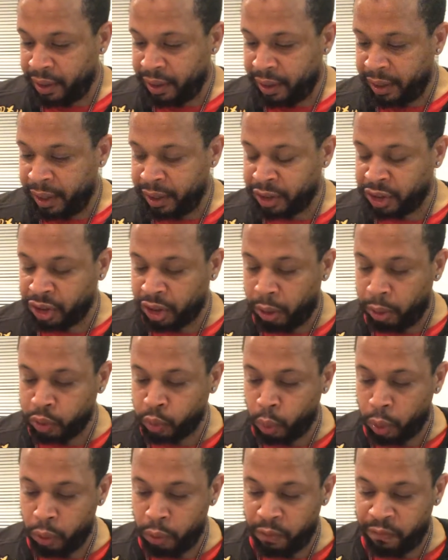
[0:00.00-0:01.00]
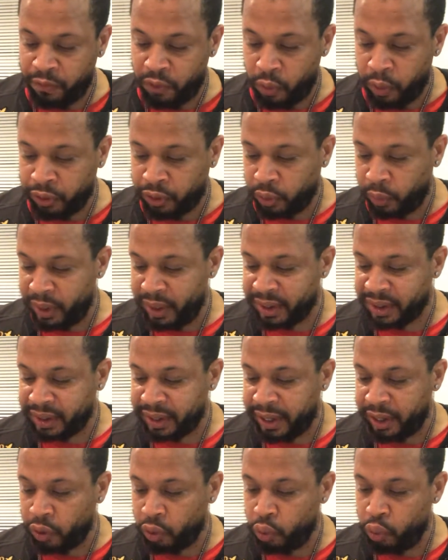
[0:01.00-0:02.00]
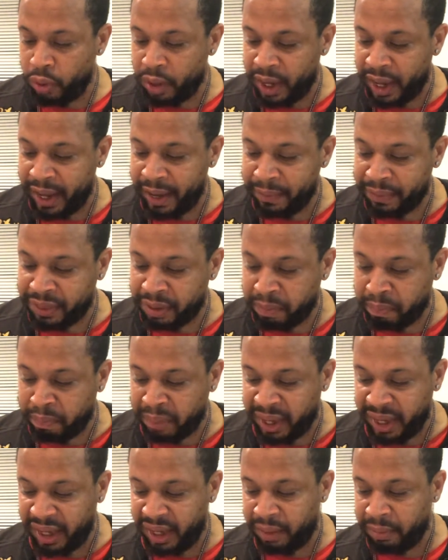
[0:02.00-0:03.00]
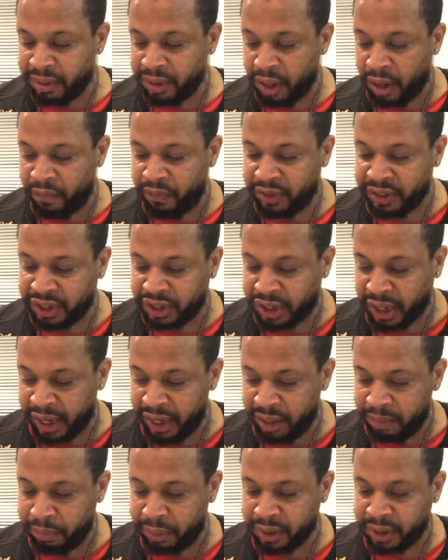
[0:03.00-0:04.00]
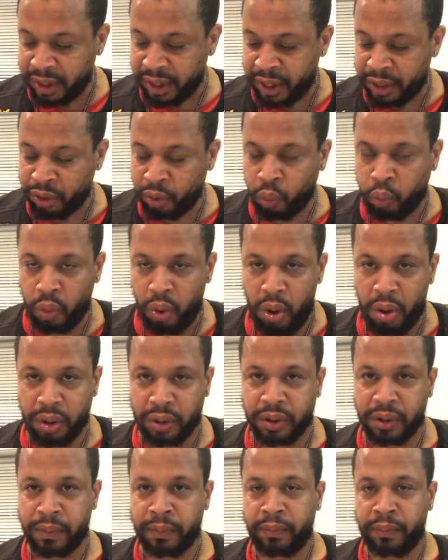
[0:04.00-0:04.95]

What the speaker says: In Psalms 104 and 3, it said, who layeth the beams of his chambers in the waters.